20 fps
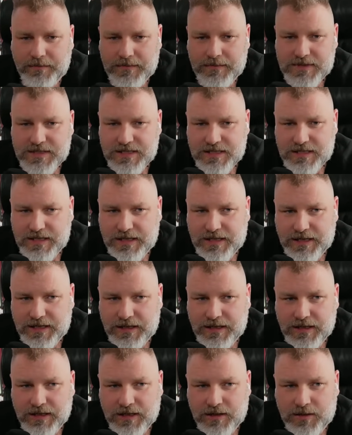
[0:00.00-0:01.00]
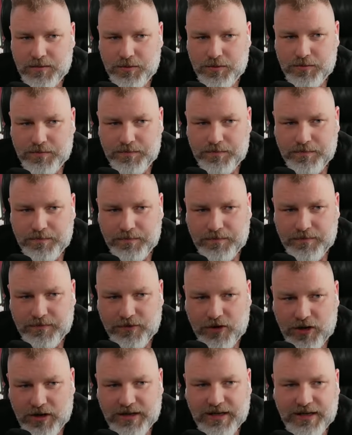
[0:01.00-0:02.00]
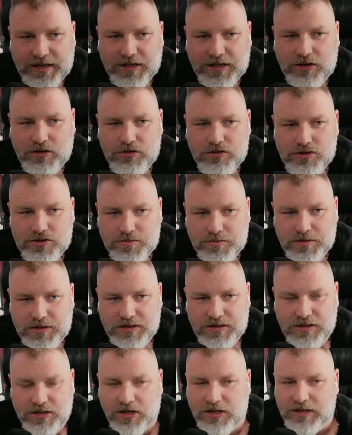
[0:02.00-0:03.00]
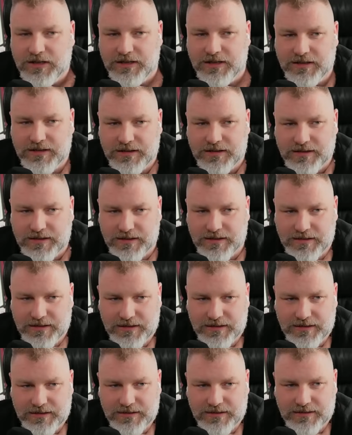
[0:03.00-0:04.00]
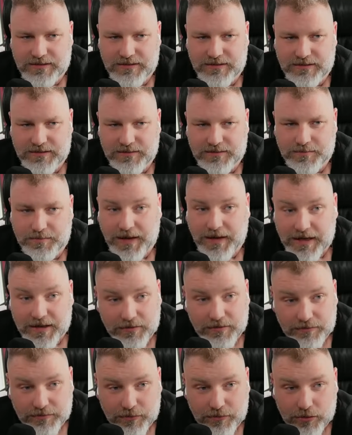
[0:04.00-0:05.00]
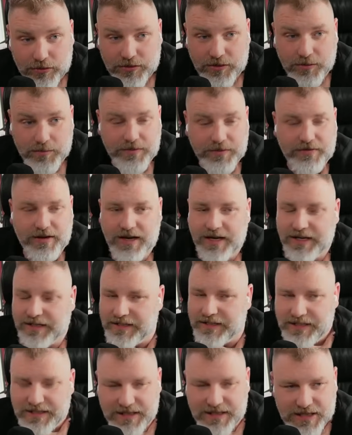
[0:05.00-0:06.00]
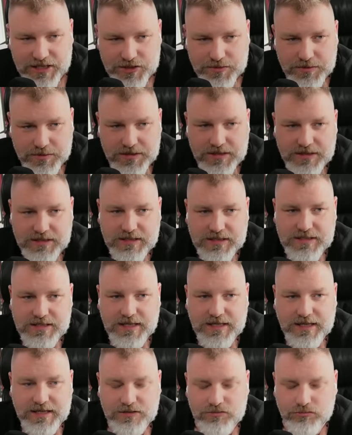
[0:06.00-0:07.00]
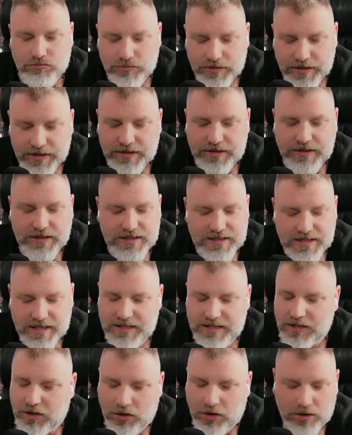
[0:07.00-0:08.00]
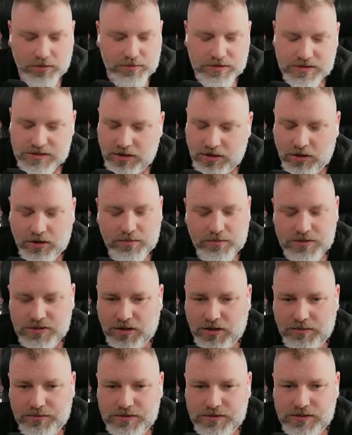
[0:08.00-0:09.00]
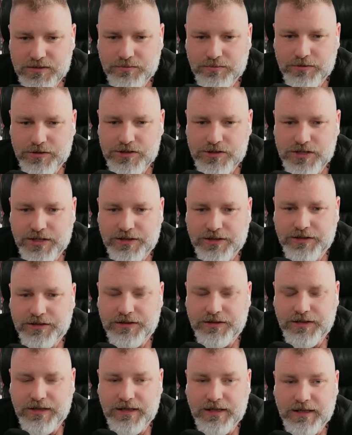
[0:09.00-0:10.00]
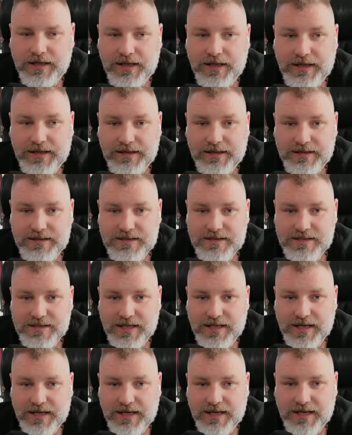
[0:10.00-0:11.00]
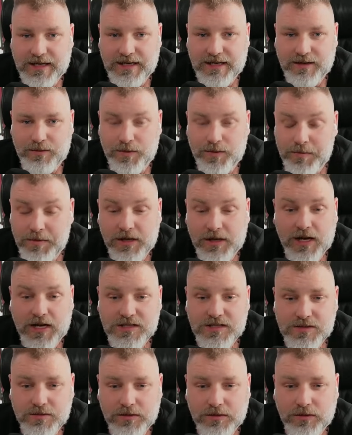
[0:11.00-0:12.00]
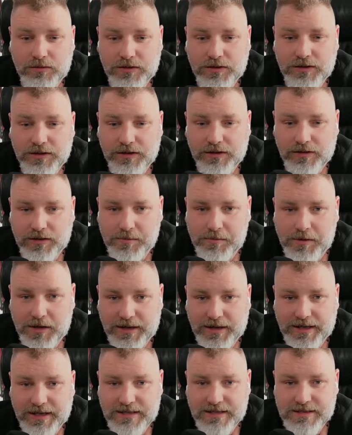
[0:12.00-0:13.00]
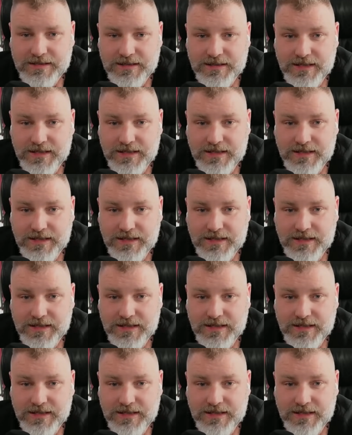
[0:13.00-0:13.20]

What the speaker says: today. But for all that encouragement and all the back and forth that we've had, the engagement, as I say, it's really, it always is appreciated. And it's, we'd be lost without it here on the podcast.